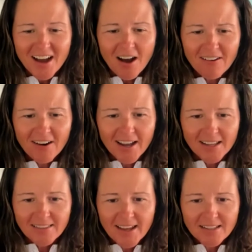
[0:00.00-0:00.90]
All
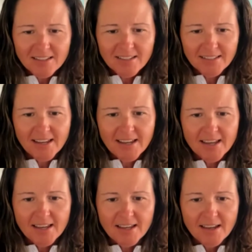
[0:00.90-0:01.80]
right, let's
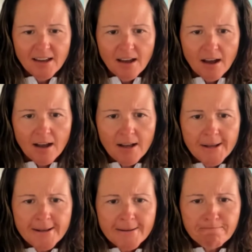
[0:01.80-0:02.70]
see.
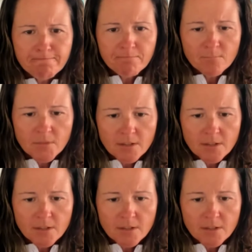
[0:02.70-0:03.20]
Let's